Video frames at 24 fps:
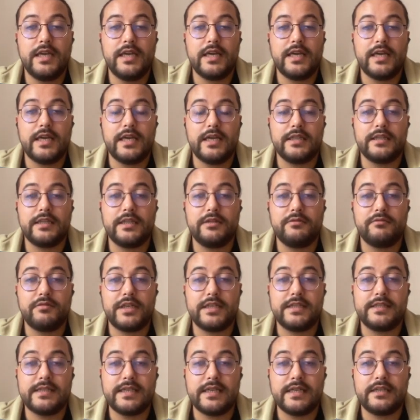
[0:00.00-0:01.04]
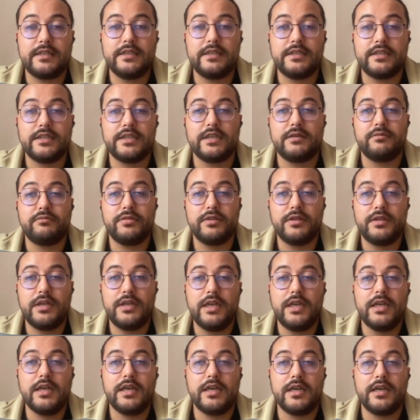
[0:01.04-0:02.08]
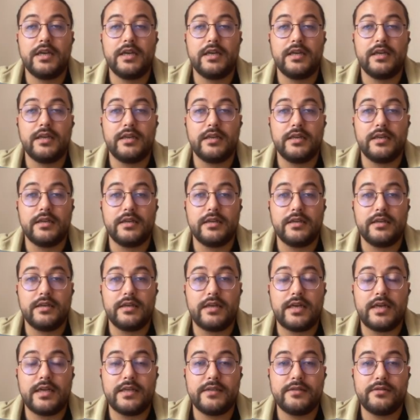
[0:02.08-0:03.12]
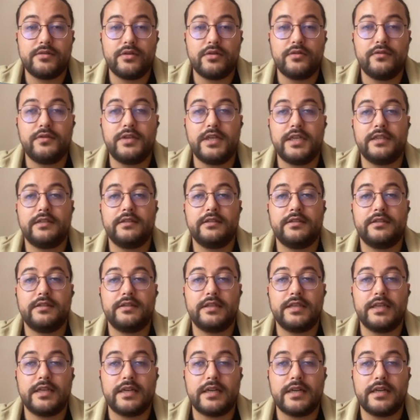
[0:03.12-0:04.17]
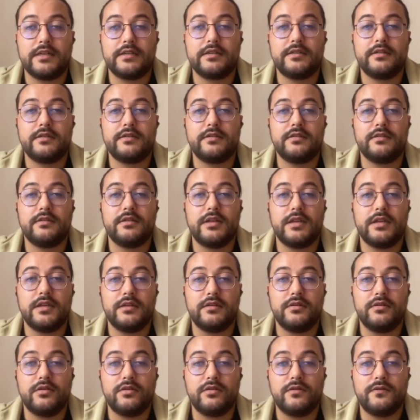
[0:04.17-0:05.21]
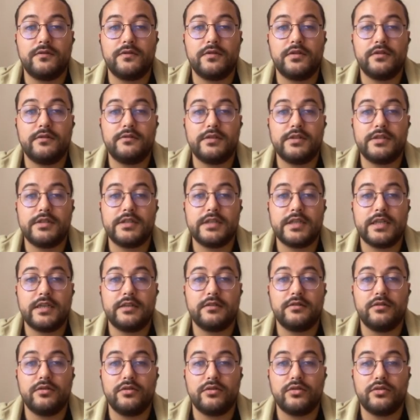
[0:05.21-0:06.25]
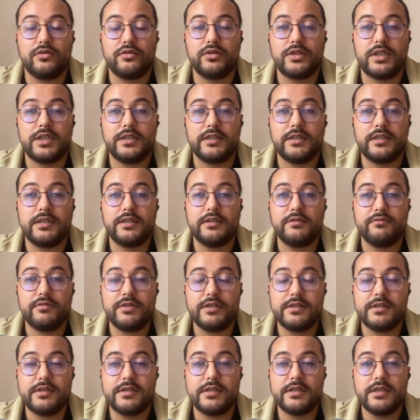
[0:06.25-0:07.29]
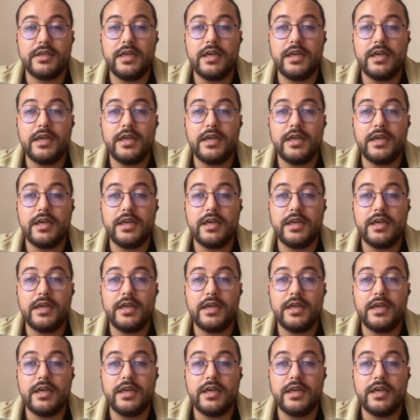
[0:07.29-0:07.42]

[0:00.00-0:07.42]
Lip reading: and in my second job I saw that there are long flowers and long authentic images,